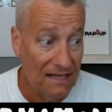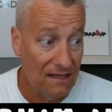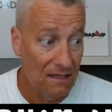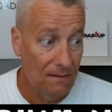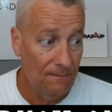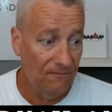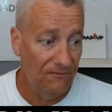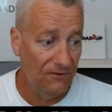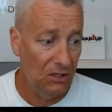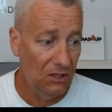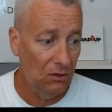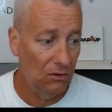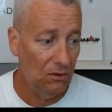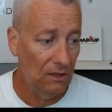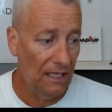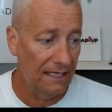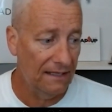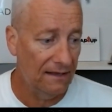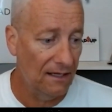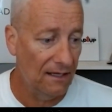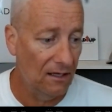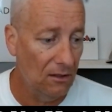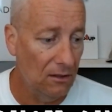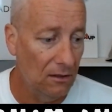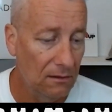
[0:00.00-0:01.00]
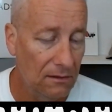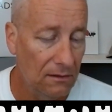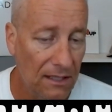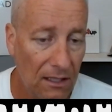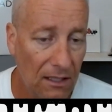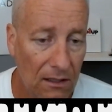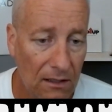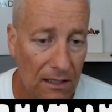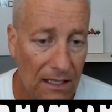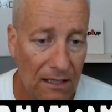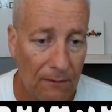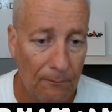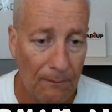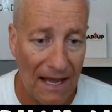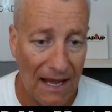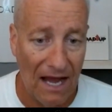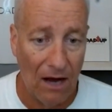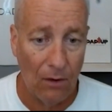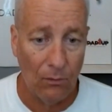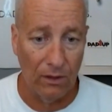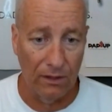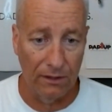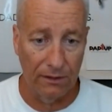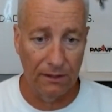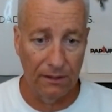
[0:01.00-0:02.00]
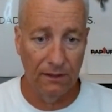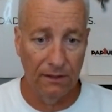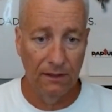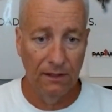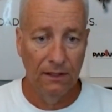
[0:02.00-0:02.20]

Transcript: them feel like they're empowered.